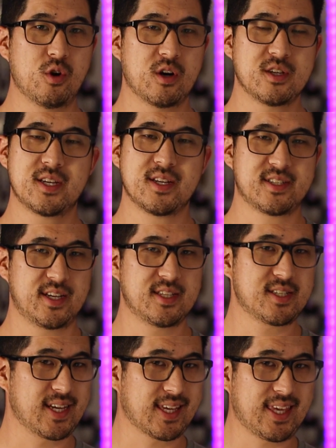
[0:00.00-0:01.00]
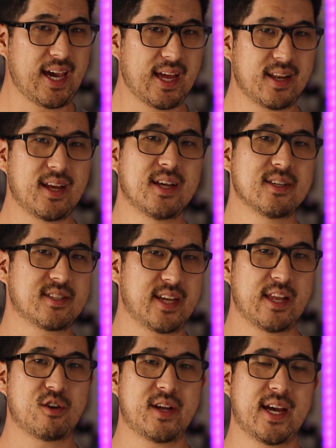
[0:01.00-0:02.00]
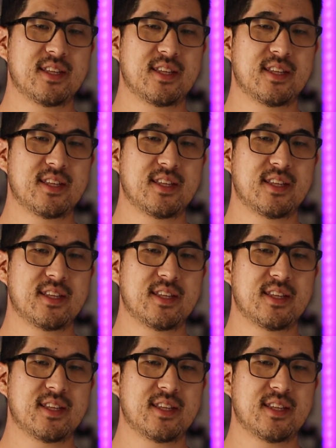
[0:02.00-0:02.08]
yours, since again, standard